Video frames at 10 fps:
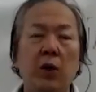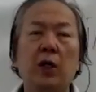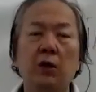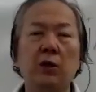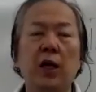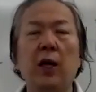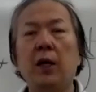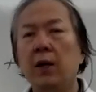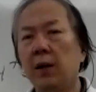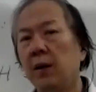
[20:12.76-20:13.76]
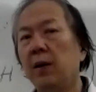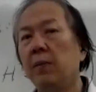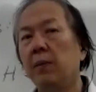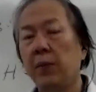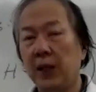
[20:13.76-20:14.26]
we call the
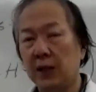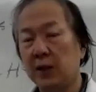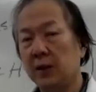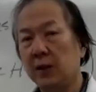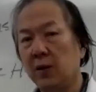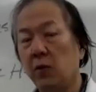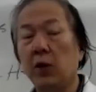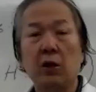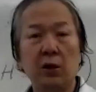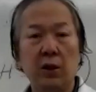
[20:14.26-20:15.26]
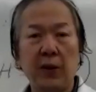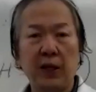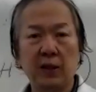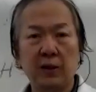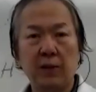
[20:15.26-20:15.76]
base. We call the
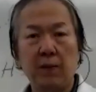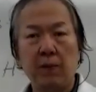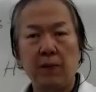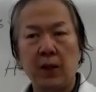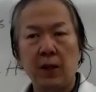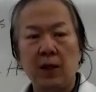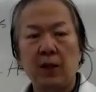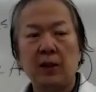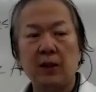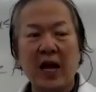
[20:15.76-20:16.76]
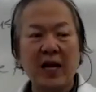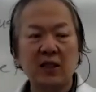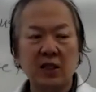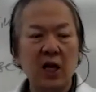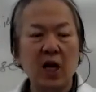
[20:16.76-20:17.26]
base.
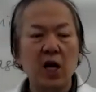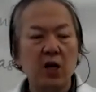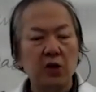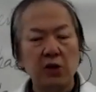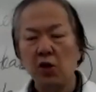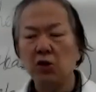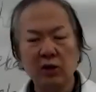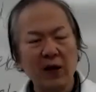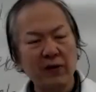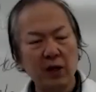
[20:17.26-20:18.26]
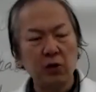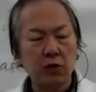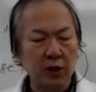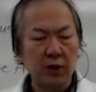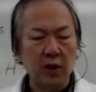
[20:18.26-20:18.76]
That's the new
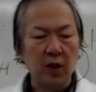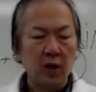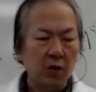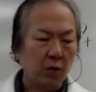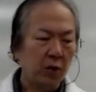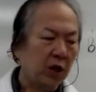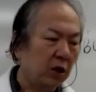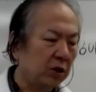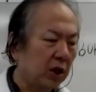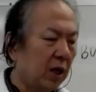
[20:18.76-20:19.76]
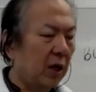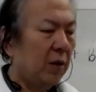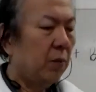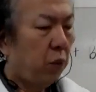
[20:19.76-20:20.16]
definition. We call the